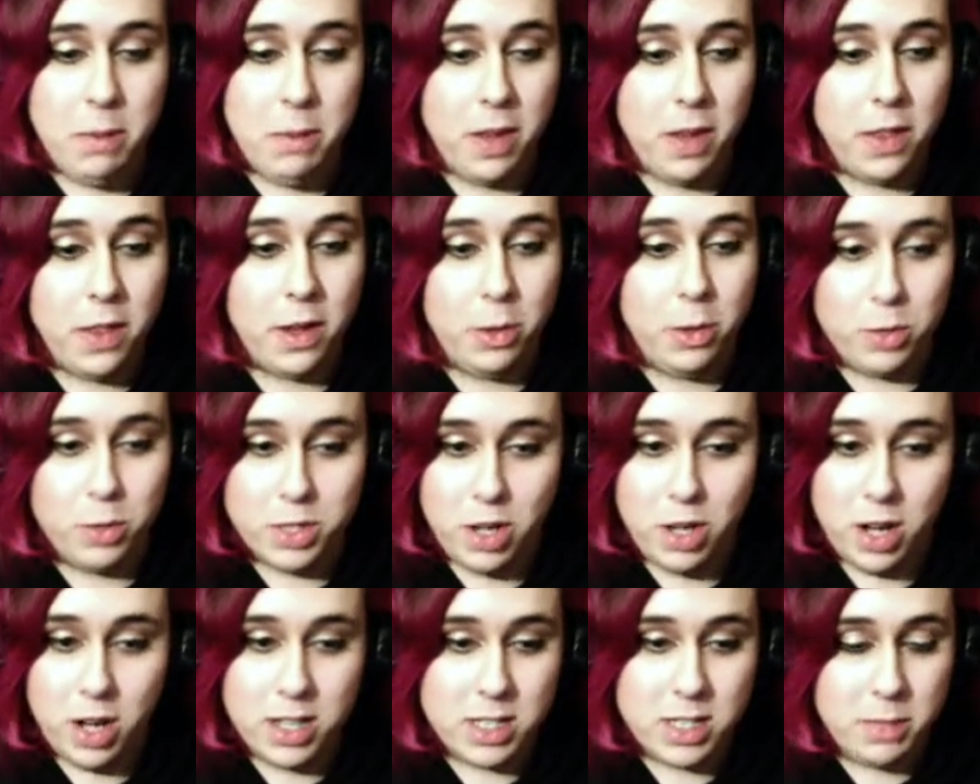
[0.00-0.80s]
I thought it was
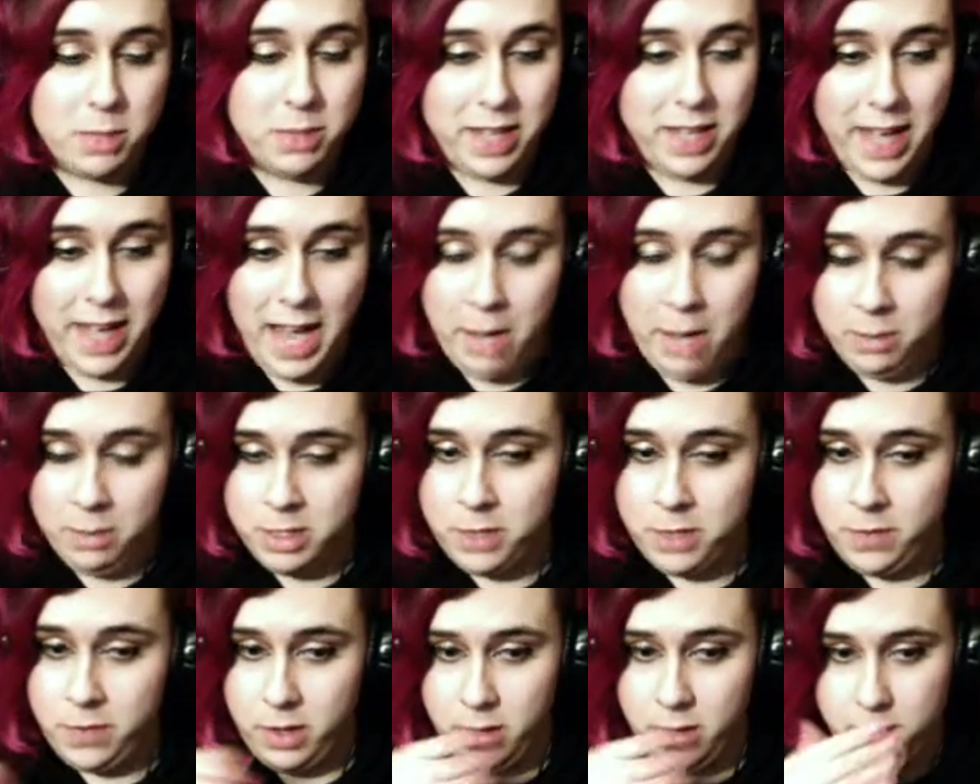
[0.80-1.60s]
awesome. The
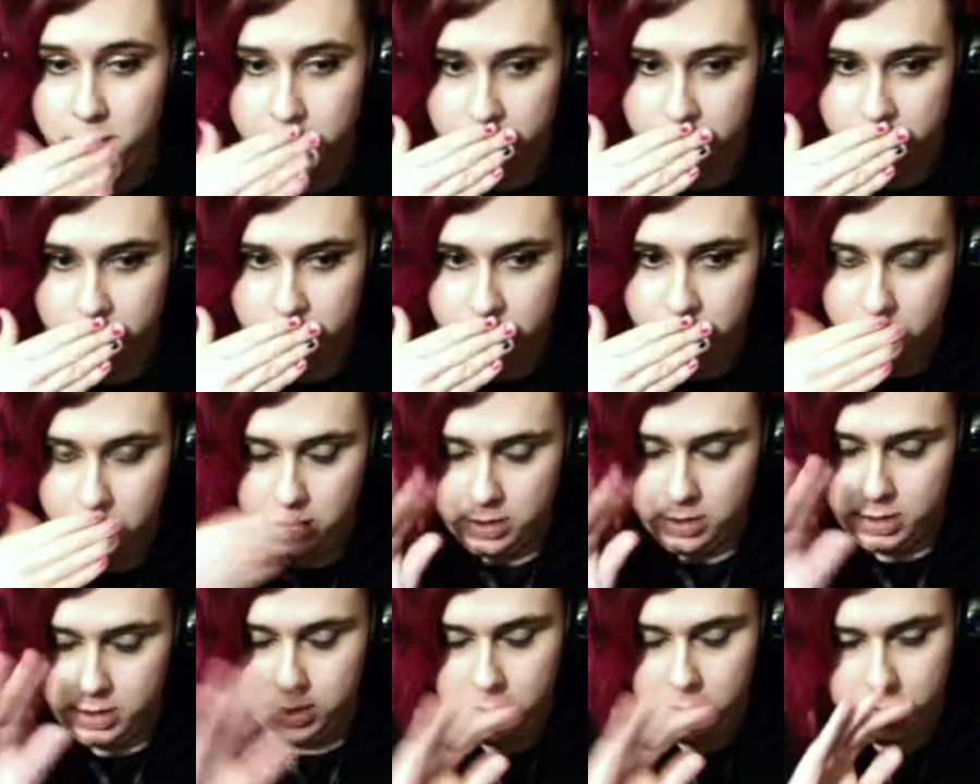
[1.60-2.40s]
atmosphere oh,
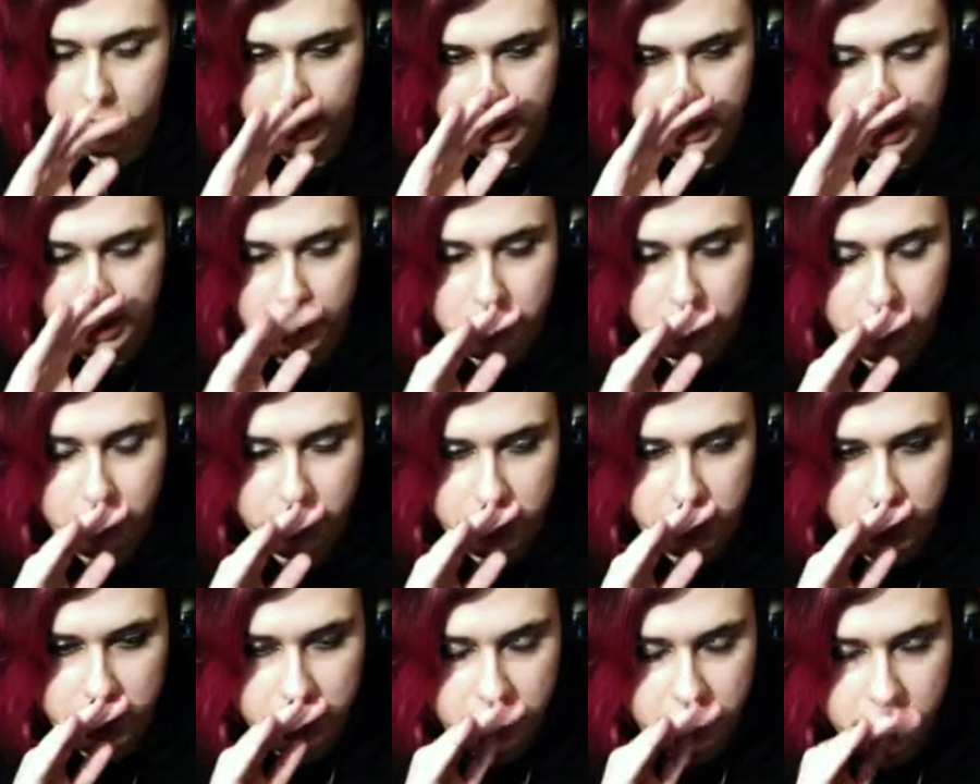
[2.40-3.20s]
sorry, excuse me,
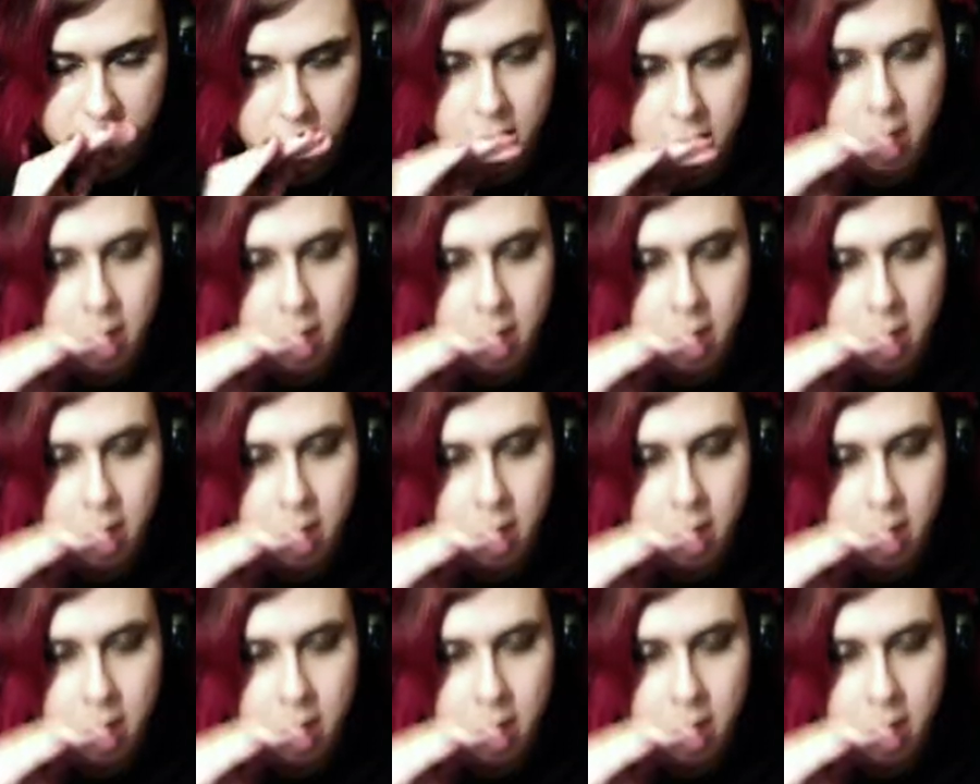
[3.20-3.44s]
jeez.